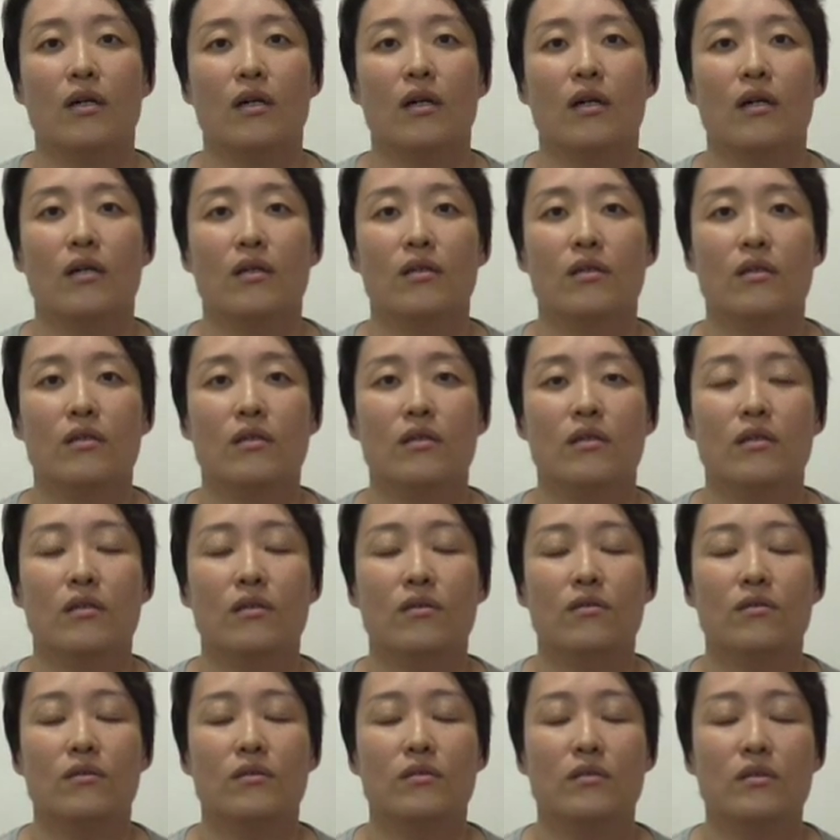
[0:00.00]
I
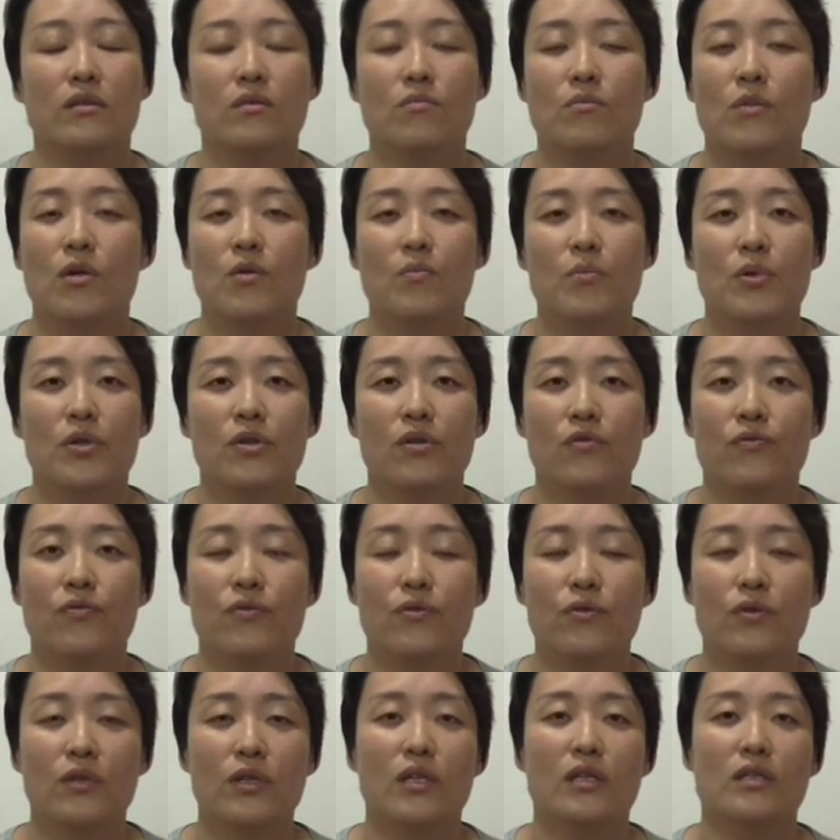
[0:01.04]
could see more
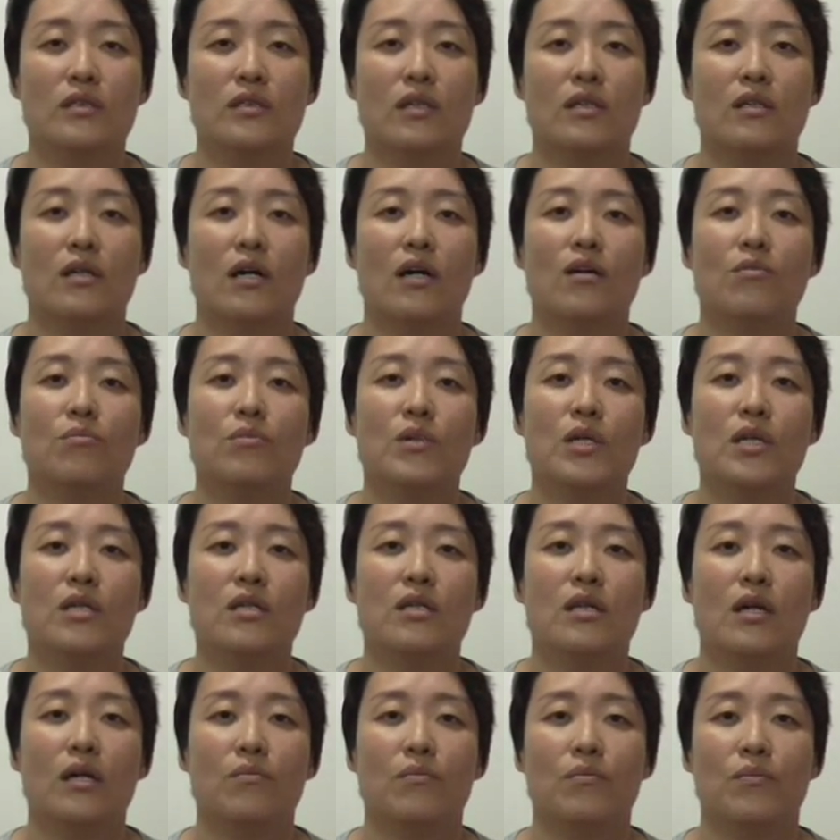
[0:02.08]
beautiful things around me
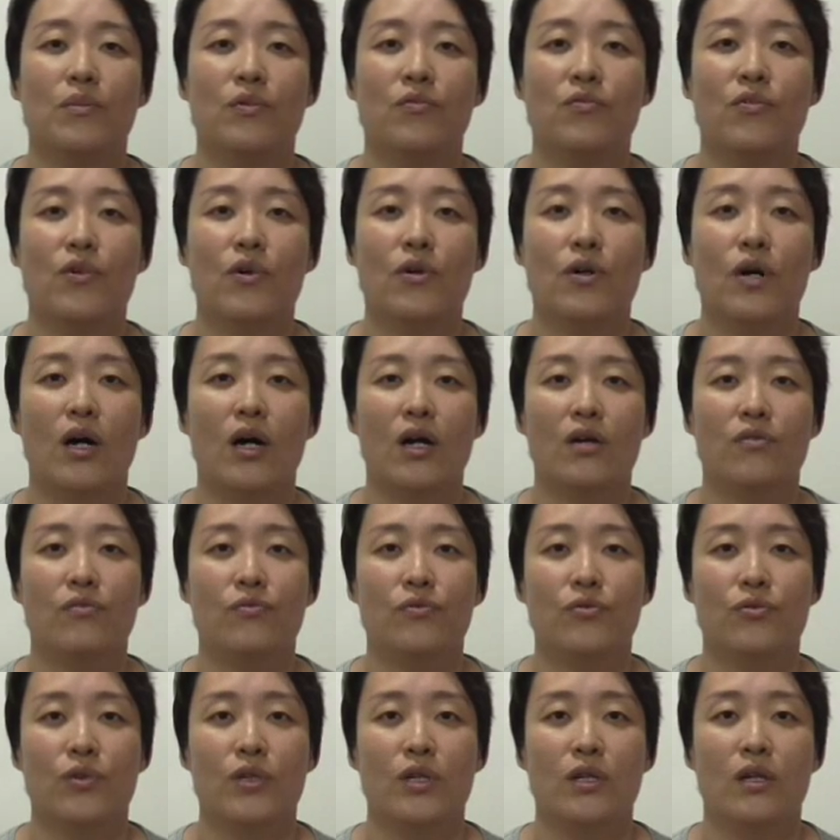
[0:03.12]
that before I
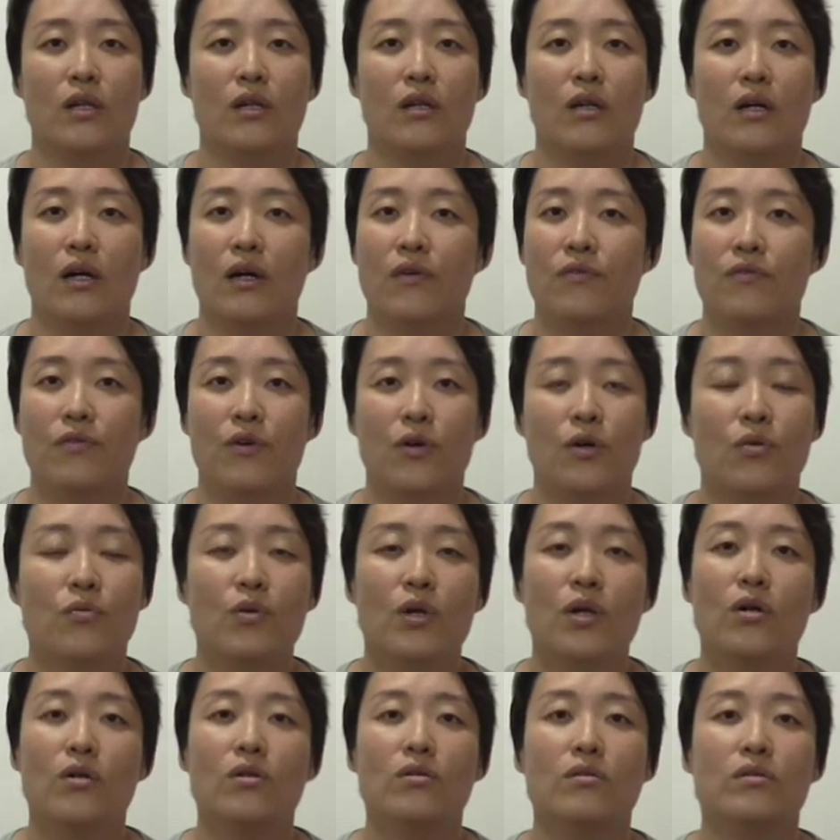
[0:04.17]
would have
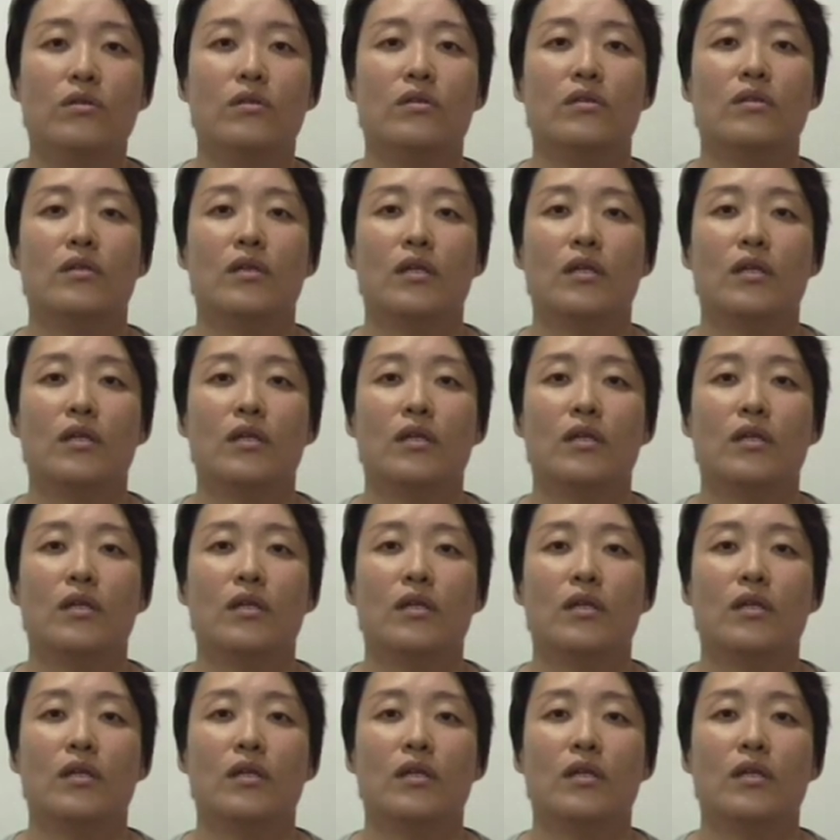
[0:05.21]
overlooked.